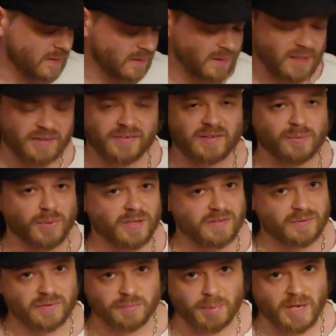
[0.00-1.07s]
last thing you want
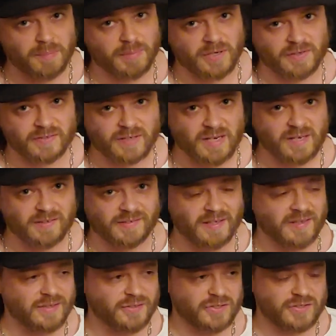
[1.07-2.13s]
to do is buy a pair of skates
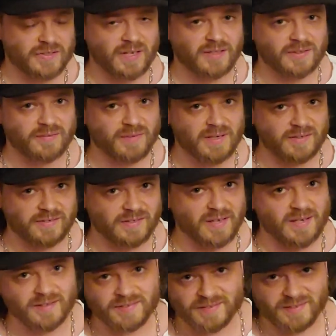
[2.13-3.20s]
and they're just not the right
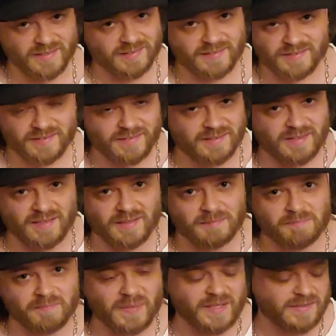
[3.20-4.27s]
size. That's just like,
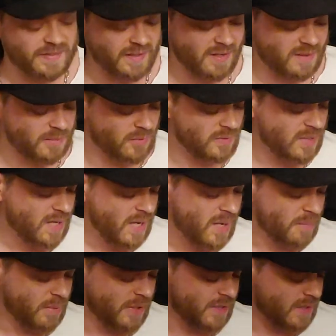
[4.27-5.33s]
that's terrible.
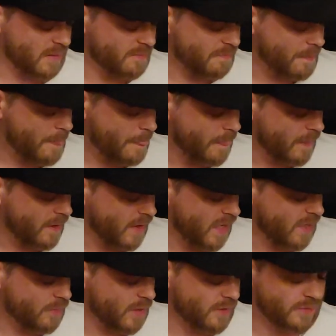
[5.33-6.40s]
But
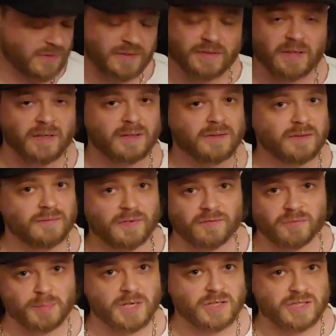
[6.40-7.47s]
anyway, there's a ton of
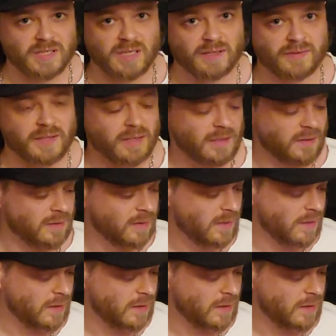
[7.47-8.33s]
information out there.